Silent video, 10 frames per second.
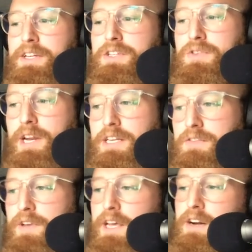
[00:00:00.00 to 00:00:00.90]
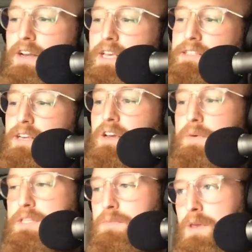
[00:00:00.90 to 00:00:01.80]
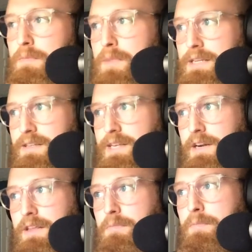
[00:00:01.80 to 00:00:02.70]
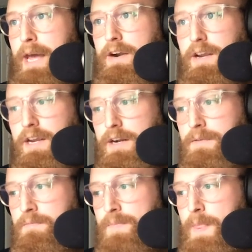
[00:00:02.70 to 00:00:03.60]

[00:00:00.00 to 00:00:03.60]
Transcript: Training to failure isn't going to be necessarily better here.